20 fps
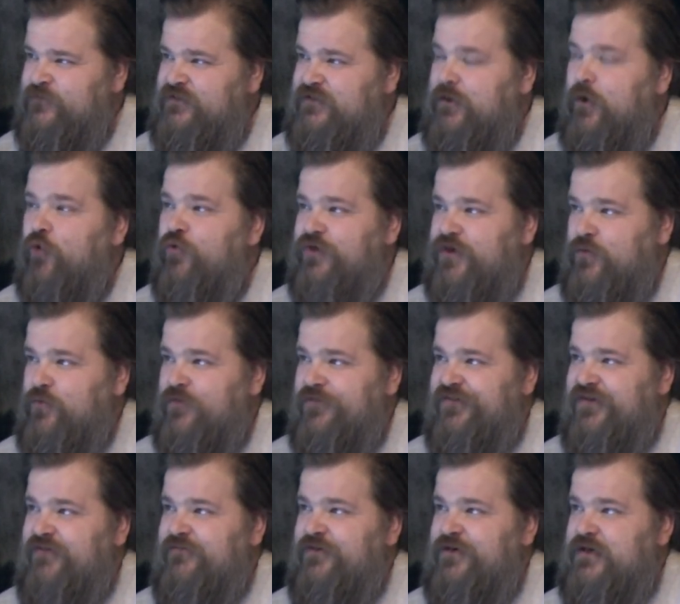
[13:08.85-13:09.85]
Loki was
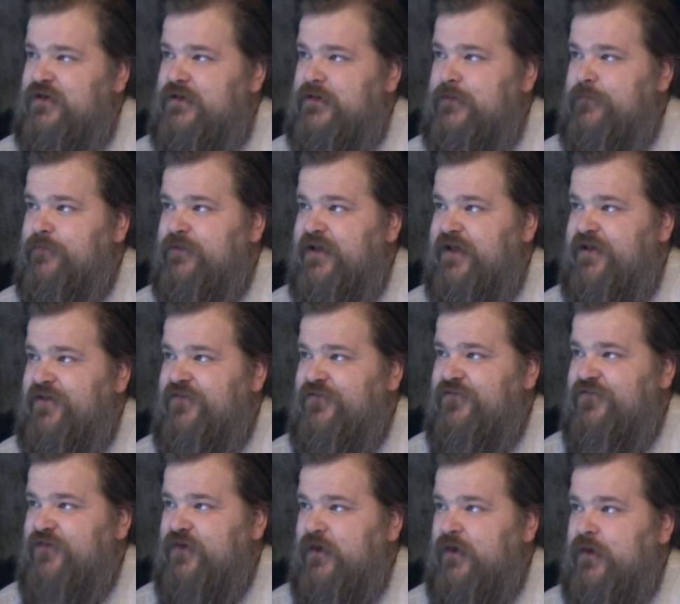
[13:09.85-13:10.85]
given a
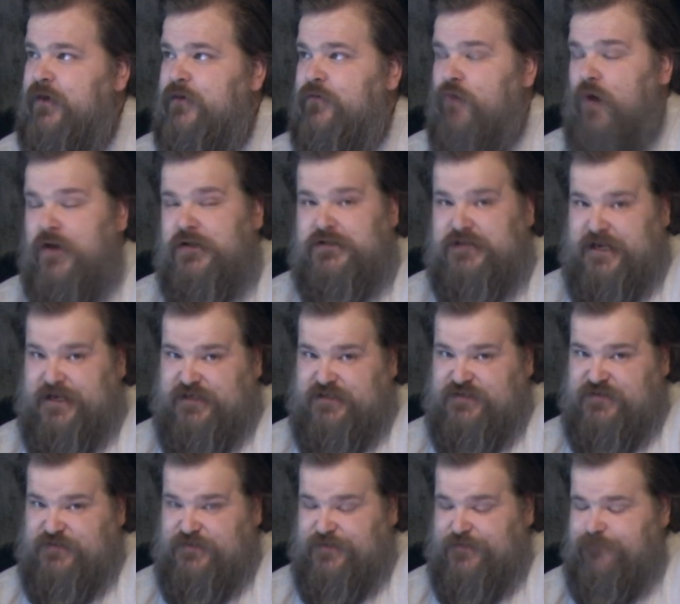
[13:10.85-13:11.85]
place right
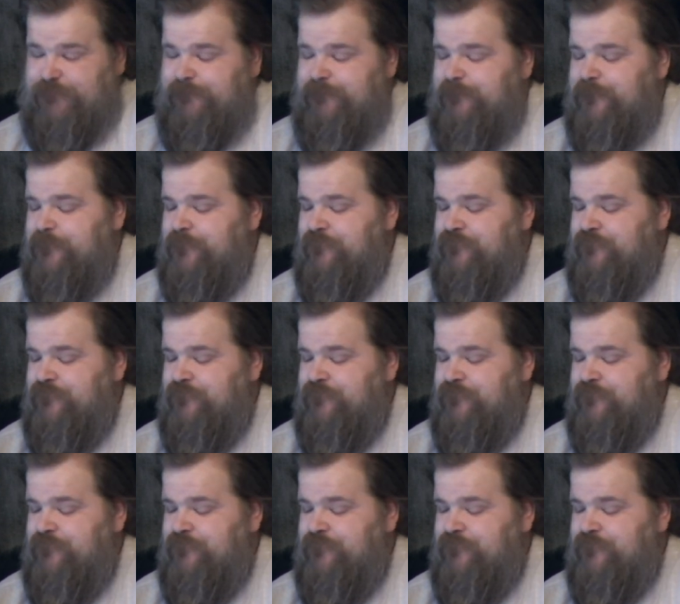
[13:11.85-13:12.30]
next to them.